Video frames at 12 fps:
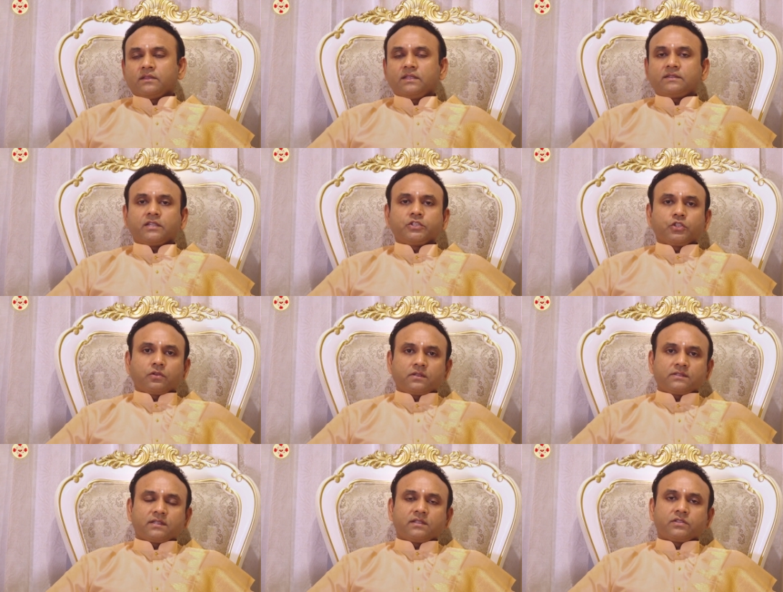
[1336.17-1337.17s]
This
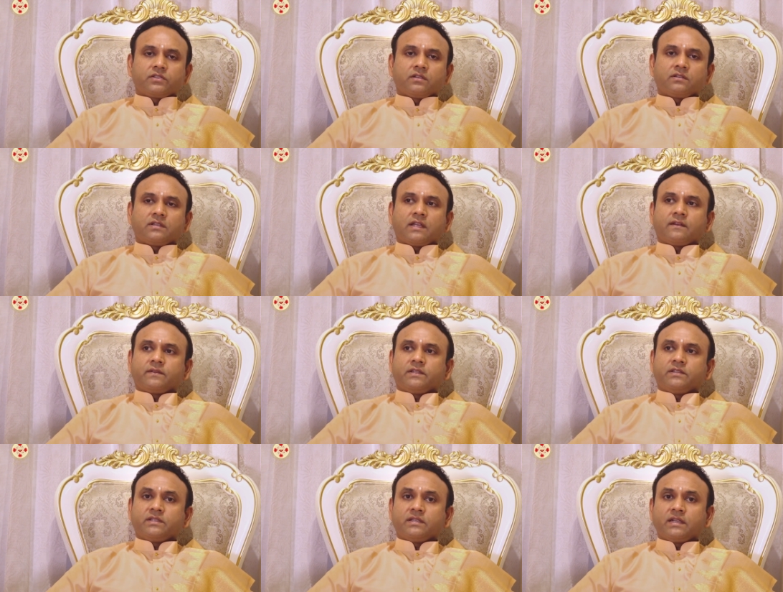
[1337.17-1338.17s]
ensures that the children have an
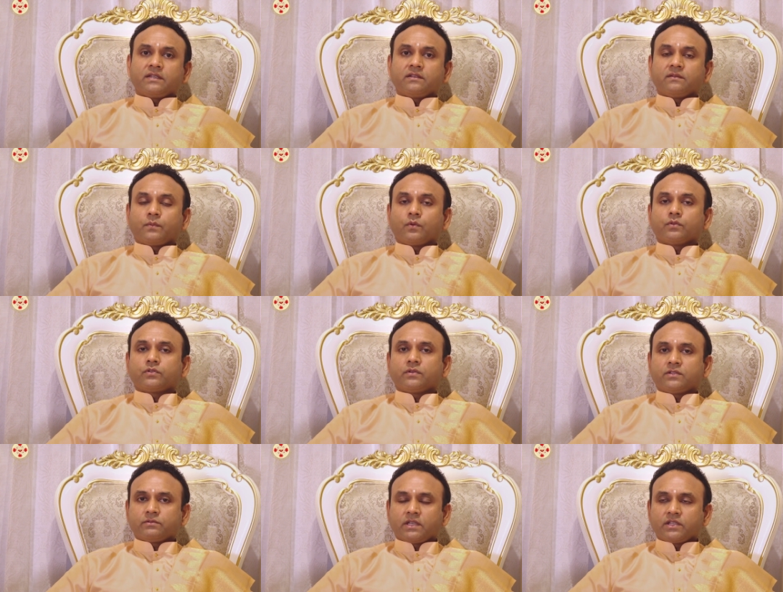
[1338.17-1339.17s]
integrated approach to
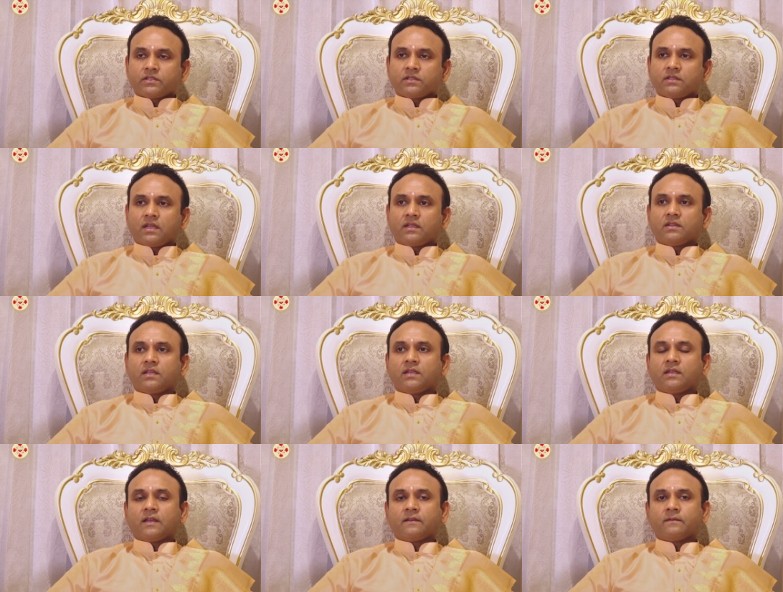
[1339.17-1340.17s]
education and
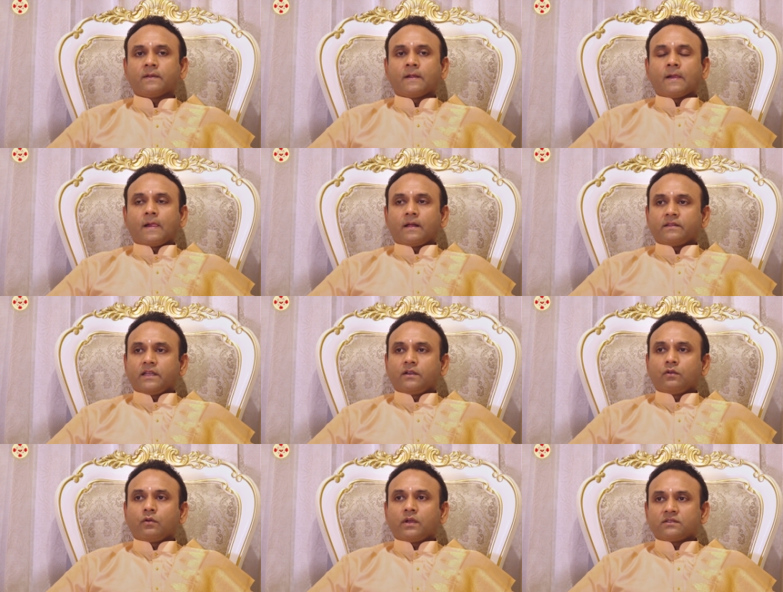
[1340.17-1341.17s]
they
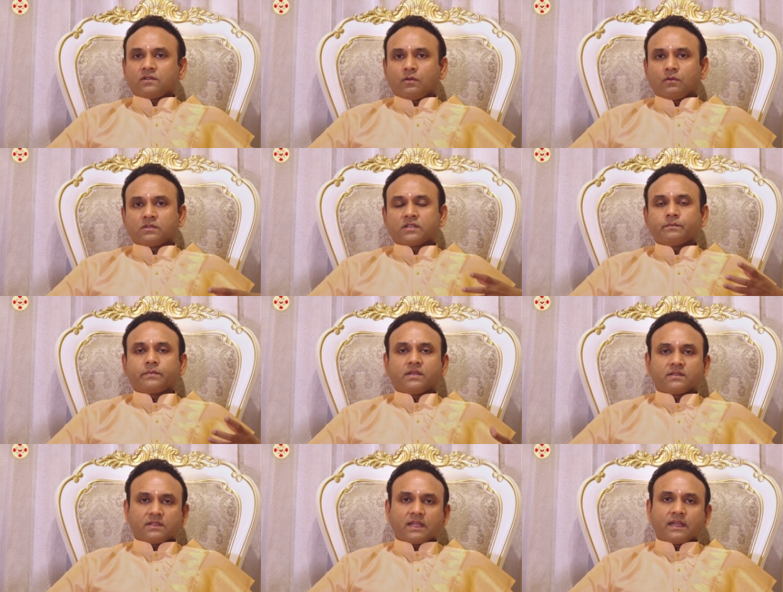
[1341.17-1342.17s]
grow as a wholesome
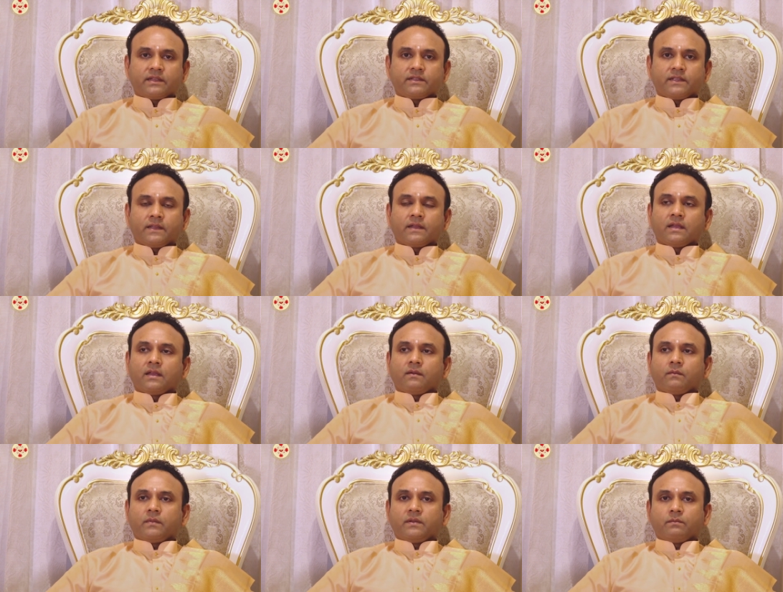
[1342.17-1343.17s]
personality.
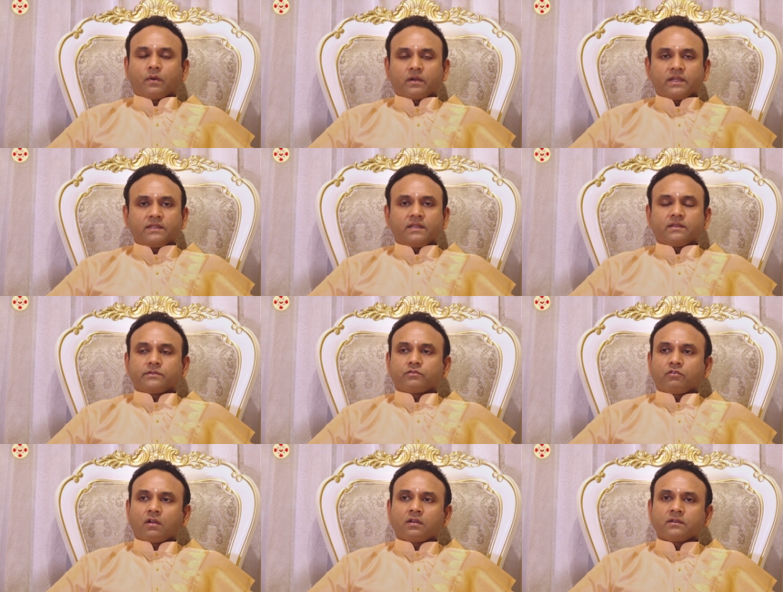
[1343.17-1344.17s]
In body, they are
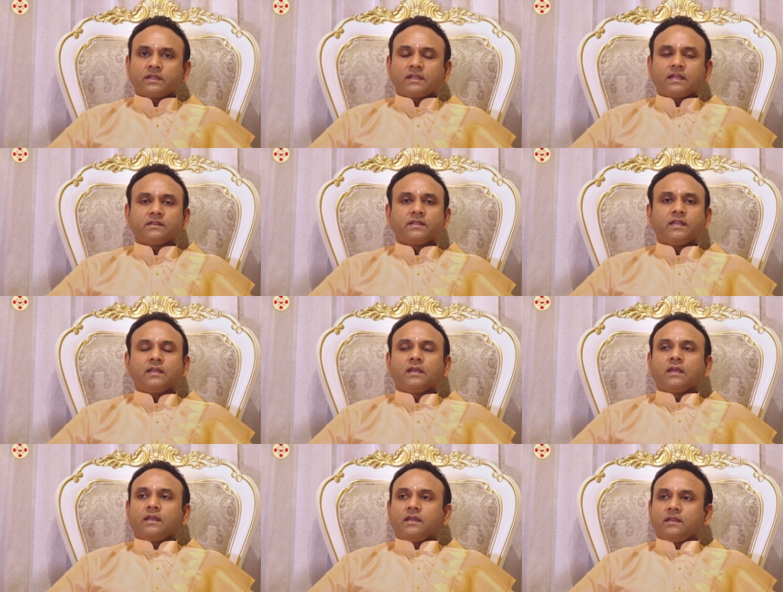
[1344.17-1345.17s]
strong and healthy.
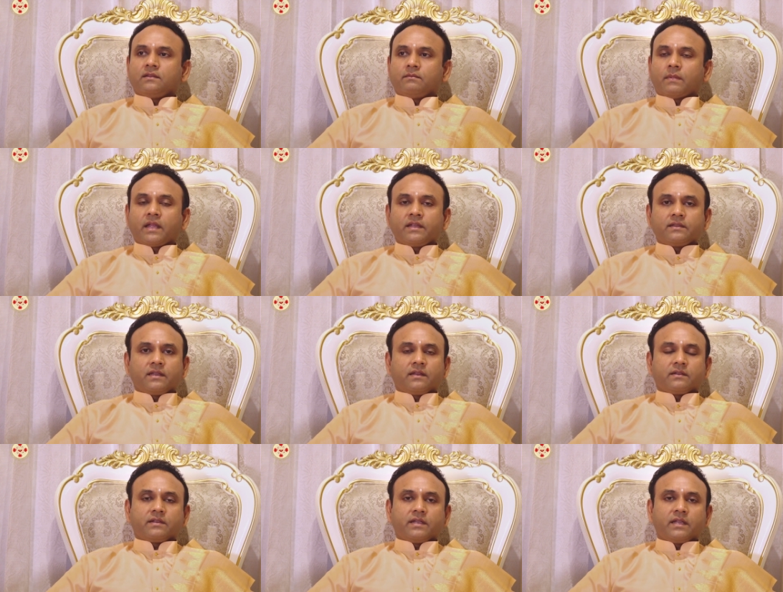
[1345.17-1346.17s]
In mind, they
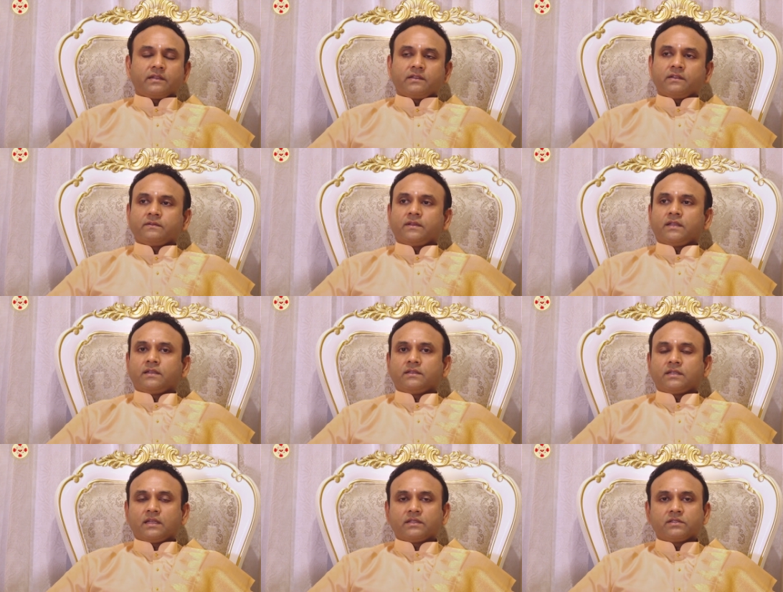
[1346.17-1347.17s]
are creative, they are
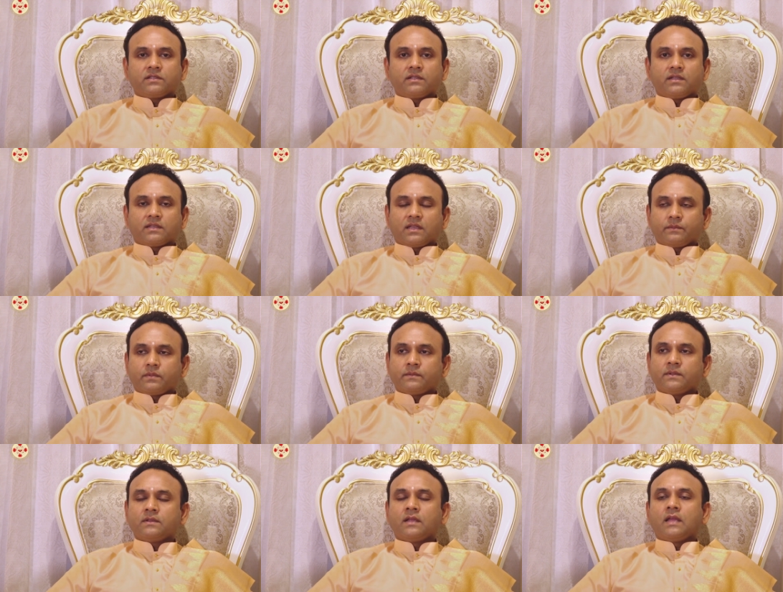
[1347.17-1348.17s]
intelligent, they are
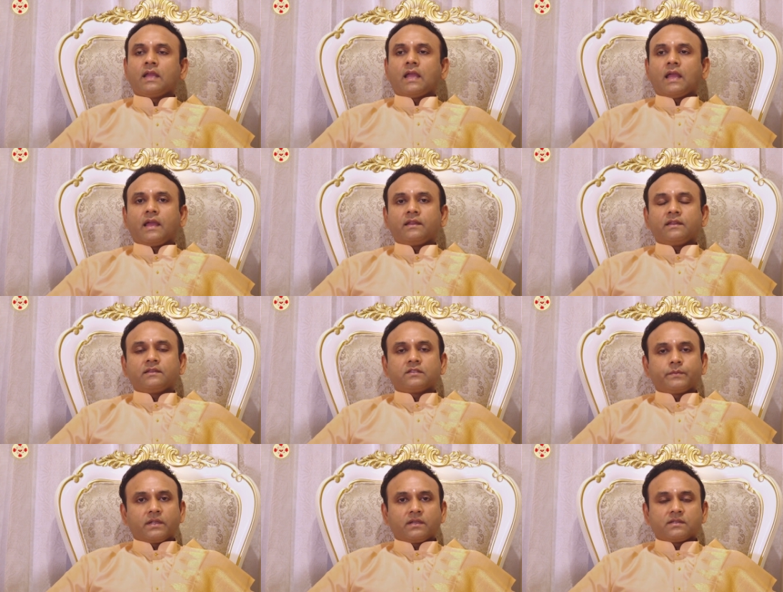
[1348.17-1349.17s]
capable. And in
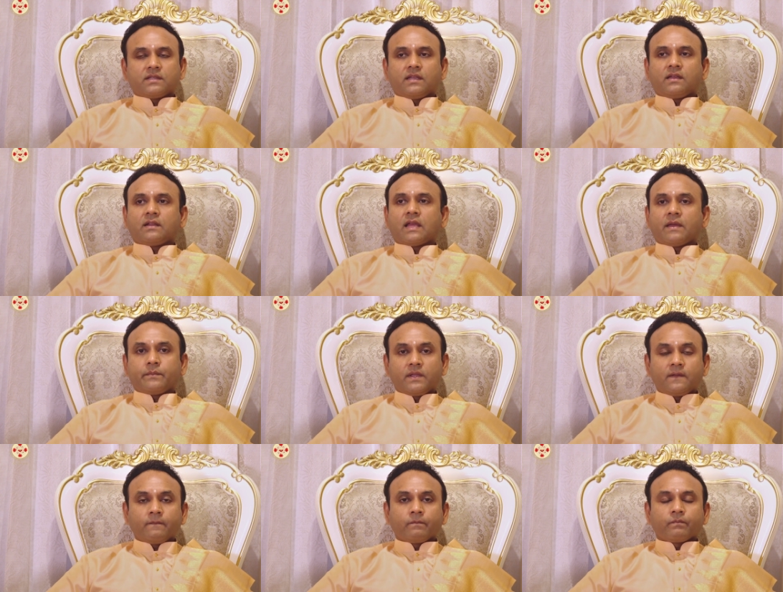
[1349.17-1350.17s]
spirits, they are
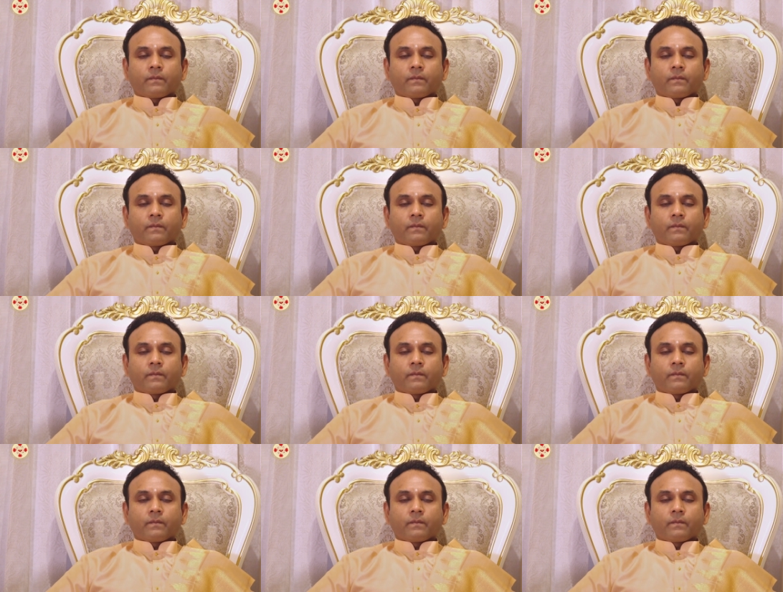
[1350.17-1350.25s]
happy